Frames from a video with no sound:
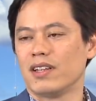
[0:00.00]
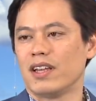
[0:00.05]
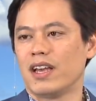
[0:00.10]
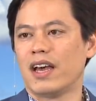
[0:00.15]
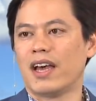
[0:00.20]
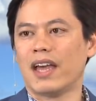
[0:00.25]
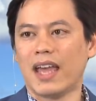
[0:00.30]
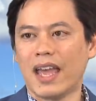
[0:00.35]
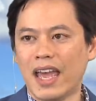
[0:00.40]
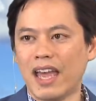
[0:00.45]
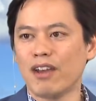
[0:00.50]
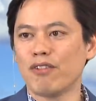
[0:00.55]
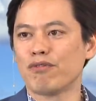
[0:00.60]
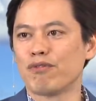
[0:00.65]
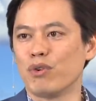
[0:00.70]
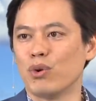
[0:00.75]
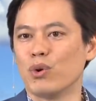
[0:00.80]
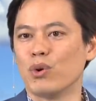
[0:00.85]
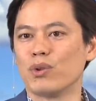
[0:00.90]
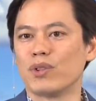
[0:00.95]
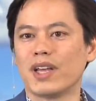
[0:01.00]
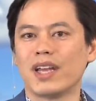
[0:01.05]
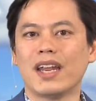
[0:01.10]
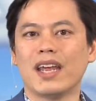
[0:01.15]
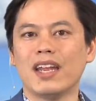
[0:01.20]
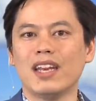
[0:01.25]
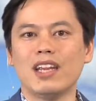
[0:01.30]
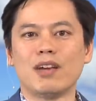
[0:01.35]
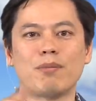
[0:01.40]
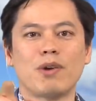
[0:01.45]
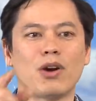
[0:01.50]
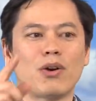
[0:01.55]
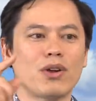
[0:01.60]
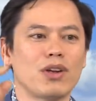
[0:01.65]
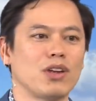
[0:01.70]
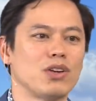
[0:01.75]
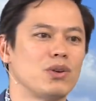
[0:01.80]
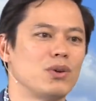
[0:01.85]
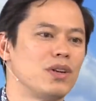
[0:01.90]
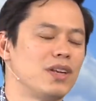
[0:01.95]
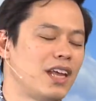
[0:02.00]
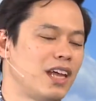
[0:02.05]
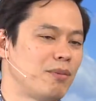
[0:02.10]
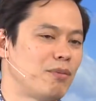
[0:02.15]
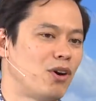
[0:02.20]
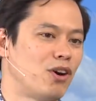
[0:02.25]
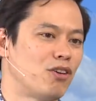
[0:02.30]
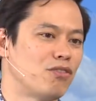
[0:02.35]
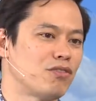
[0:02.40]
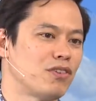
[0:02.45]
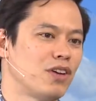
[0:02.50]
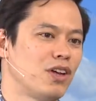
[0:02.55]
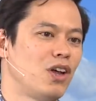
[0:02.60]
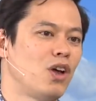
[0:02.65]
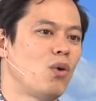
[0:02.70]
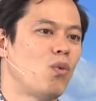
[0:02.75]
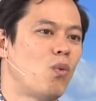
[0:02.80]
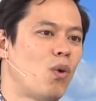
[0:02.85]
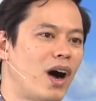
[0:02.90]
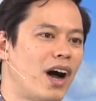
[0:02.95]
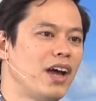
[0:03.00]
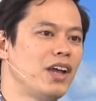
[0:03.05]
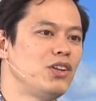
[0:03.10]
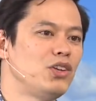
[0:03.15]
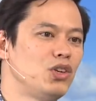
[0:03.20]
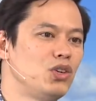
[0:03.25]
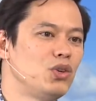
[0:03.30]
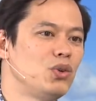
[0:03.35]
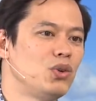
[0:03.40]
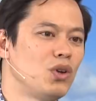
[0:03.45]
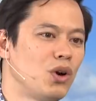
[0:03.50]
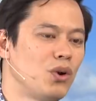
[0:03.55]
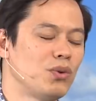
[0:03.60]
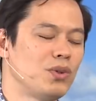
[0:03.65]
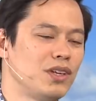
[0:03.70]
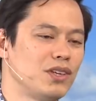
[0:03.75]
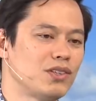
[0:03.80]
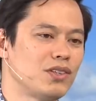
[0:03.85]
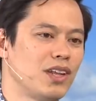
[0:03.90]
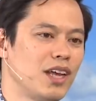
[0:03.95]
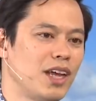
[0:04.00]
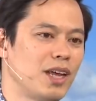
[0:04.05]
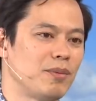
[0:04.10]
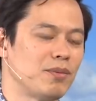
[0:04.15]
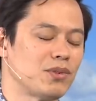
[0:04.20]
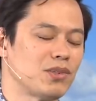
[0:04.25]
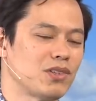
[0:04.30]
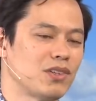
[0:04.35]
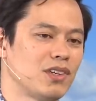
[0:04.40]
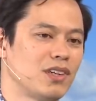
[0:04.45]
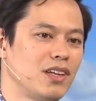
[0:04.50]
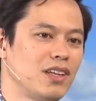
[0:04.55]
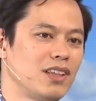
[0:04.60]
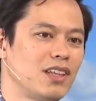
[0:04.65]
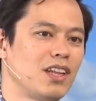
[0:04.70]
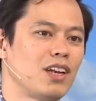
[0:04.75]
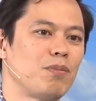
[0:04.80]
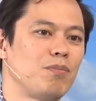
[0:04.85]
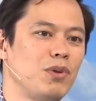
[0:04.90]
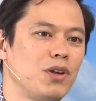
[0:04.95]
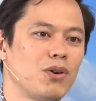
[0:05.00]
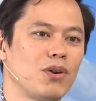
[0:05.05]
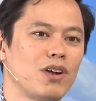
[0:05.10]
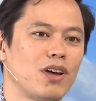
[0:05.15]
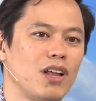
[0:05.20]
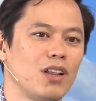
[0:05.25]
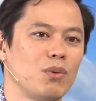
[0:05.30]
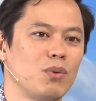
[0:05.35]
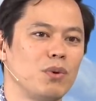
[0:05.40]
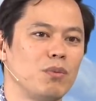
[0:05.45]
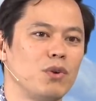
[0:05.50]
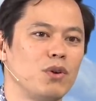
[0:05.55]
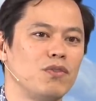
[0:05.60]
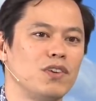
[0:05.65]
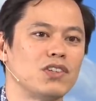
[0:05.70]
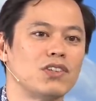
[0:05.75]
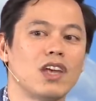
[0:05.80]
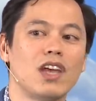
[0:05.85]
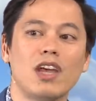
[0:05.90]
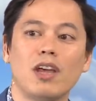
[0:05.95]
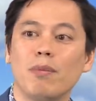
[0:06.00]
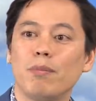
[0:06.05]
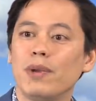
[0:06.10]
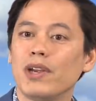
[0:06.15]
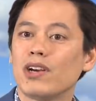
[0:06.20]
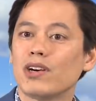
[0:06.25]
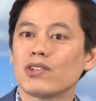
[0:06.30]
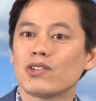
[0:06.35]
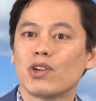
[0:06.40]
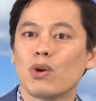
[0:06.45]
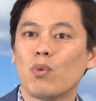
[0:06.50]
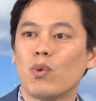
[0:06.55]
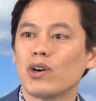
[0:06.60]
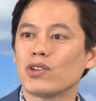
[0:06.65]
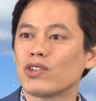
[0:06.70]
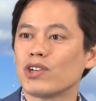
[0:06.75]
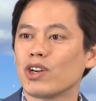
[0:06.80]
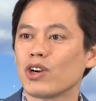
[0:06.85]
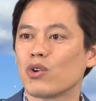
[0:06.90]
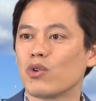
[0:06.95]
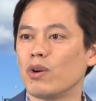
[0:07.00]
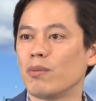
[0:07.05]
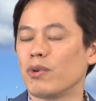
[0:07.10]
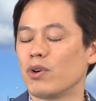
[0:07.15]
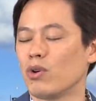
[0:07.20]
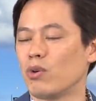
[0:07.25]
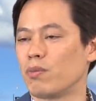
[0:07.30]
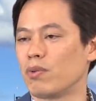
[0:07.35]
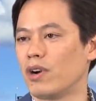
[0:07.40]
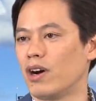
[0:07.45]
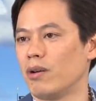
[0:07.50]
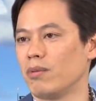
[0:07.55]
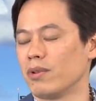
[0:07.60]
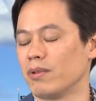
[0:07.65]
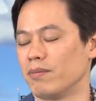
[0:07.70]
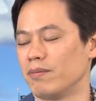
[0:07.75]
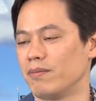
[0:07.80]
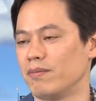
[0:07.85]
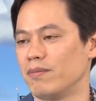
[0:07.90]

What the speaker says: A handful that any American could name off. Why do you know these names that appear in Hollywood movies? Because there wasn't a criminal problem.